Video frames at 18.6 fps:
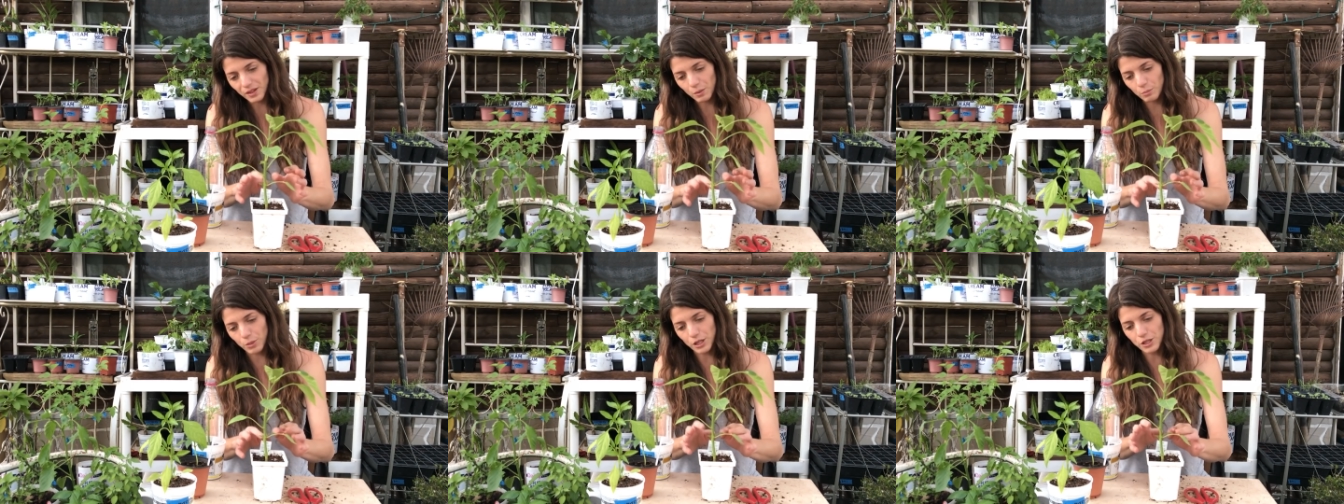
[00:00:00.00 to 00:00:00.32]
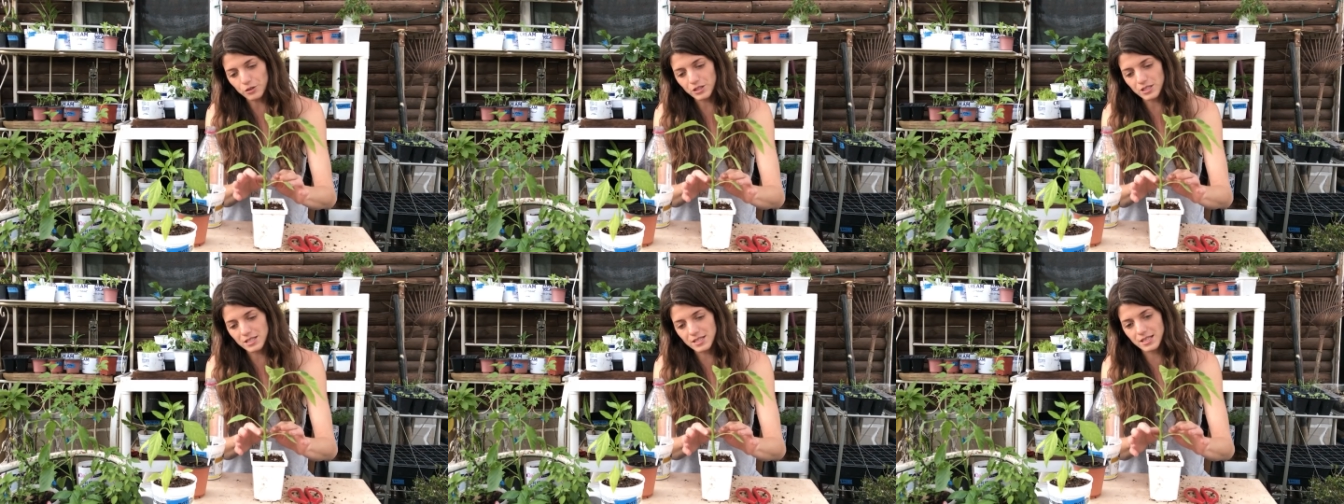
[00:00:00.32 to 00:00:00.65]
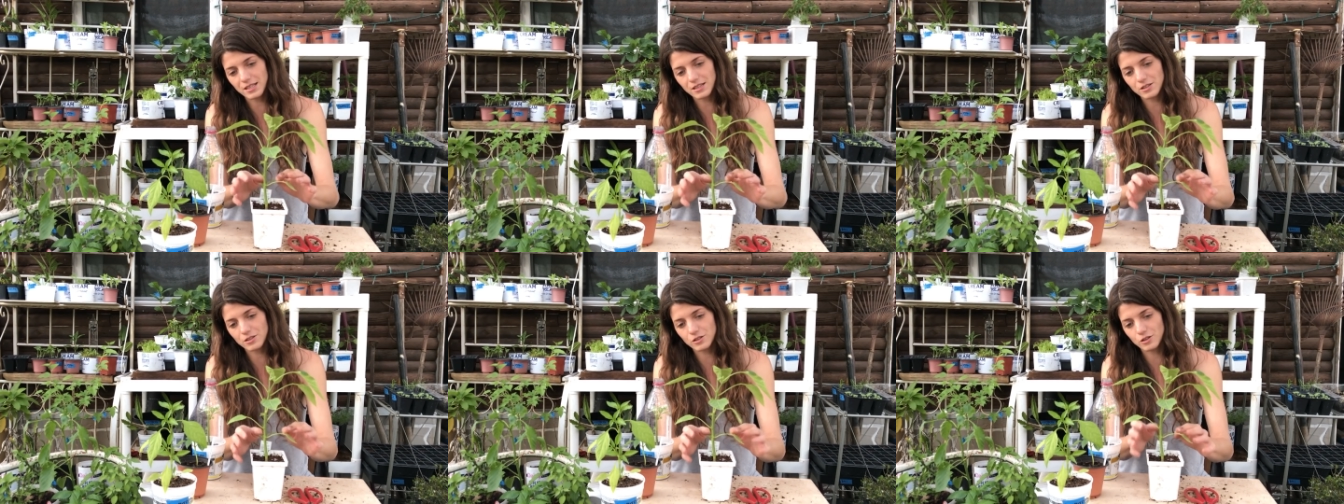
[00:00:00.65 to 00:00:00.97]
But you can
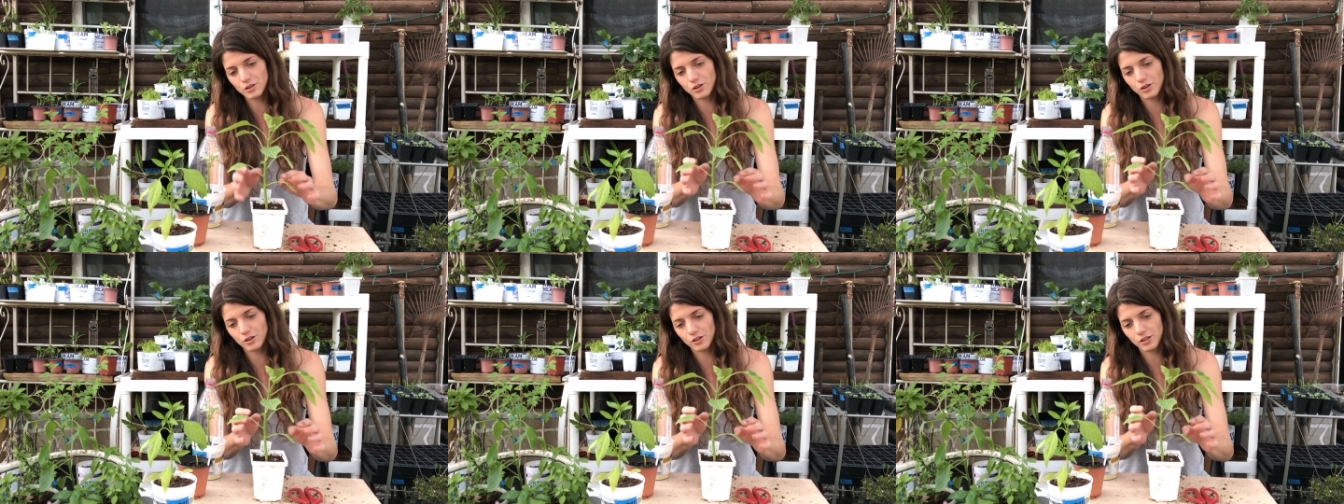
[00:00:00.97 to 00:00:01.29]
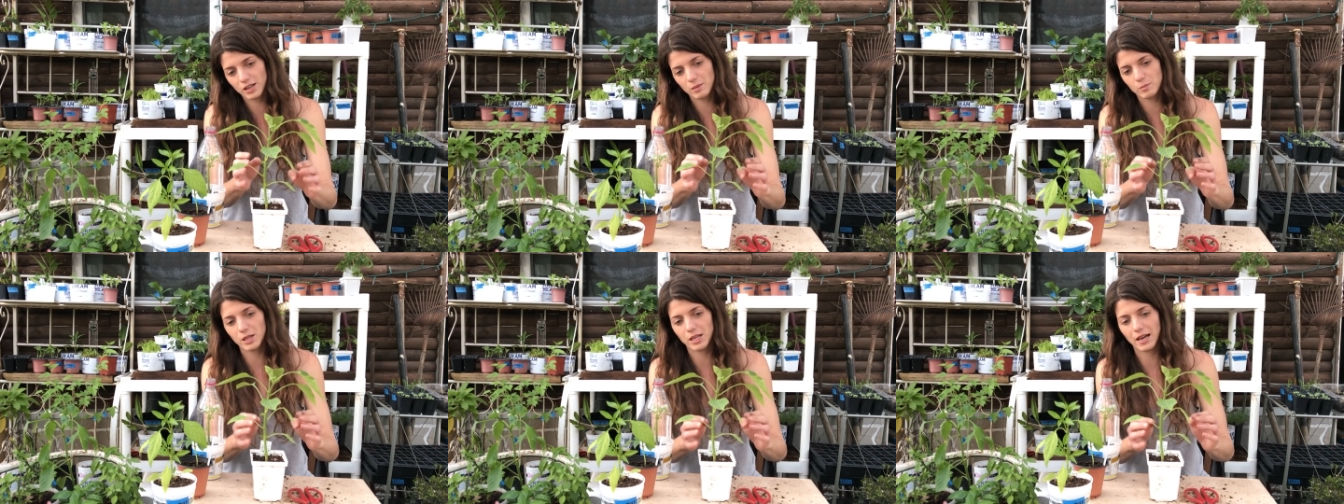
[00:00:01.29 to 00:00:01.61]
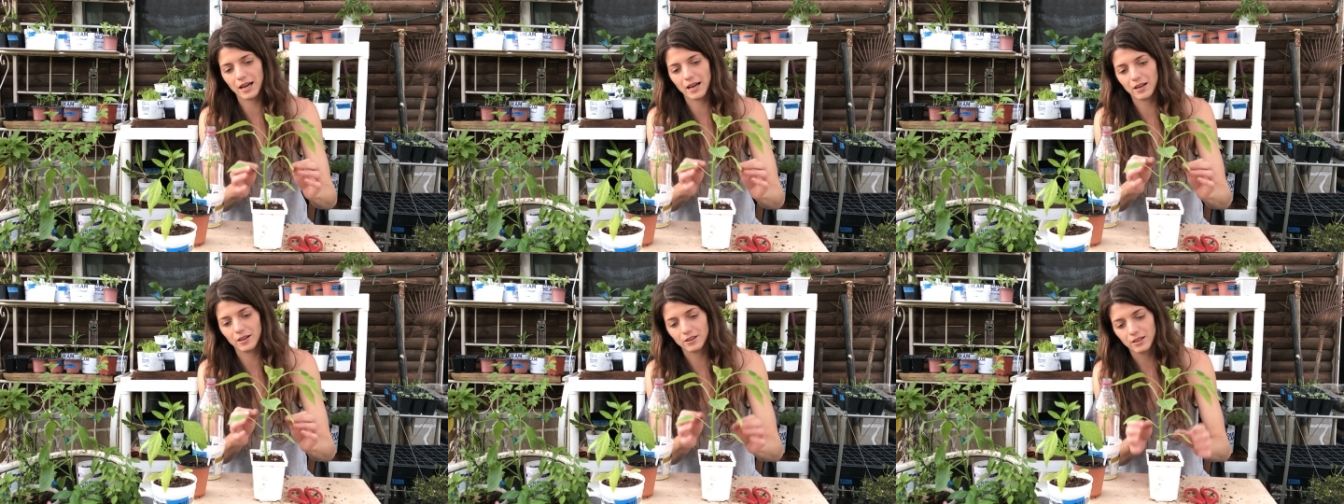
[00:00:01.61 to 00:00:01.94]
see there's new growth coming
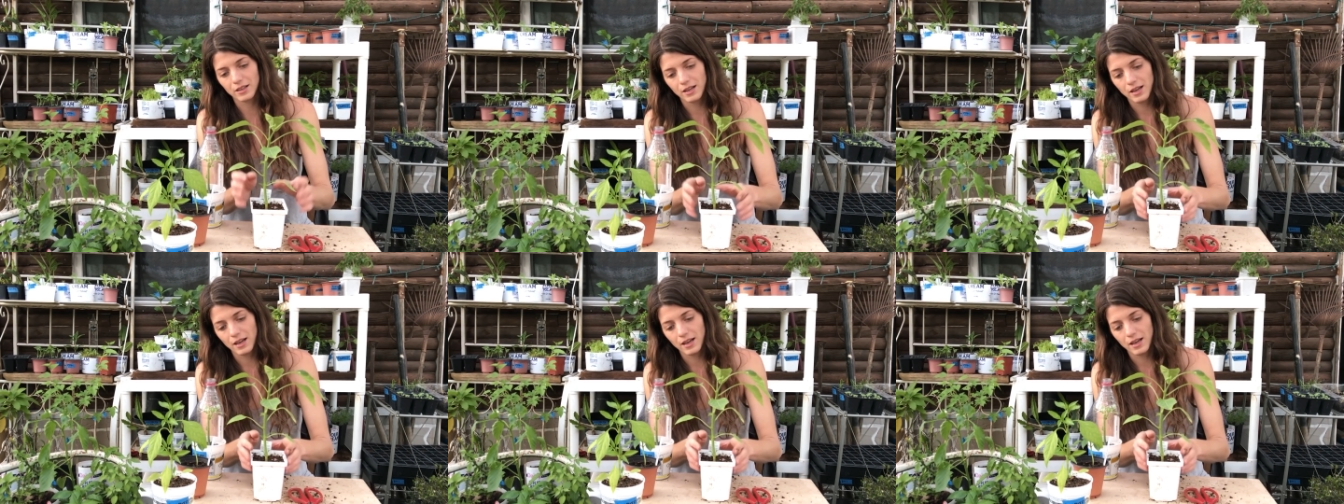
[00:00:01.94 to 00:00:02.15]
out.